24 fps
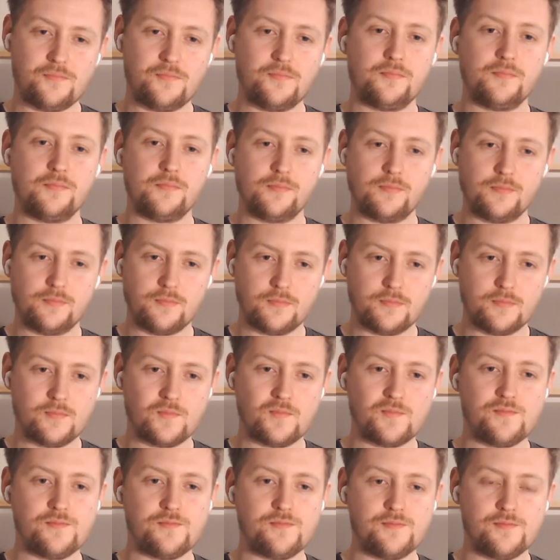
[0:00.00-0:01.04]

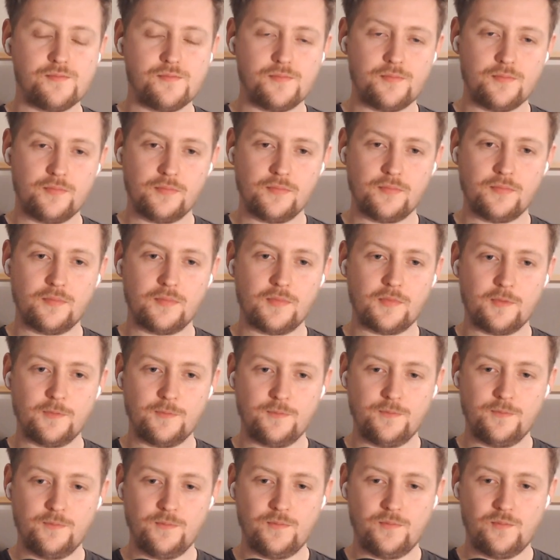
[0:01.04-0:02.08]

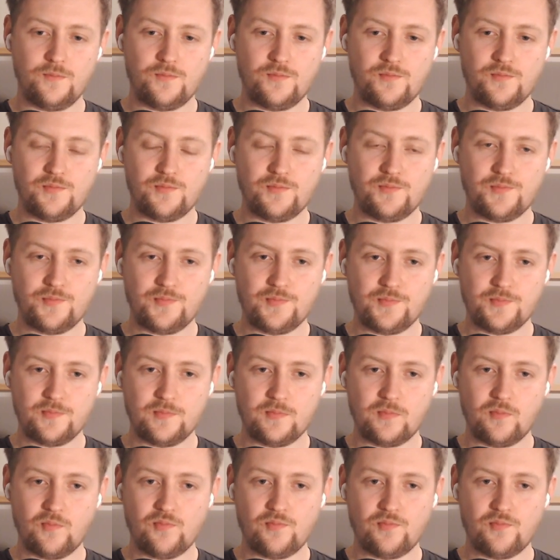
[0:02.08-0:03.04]
No words are spoken by the person on screen.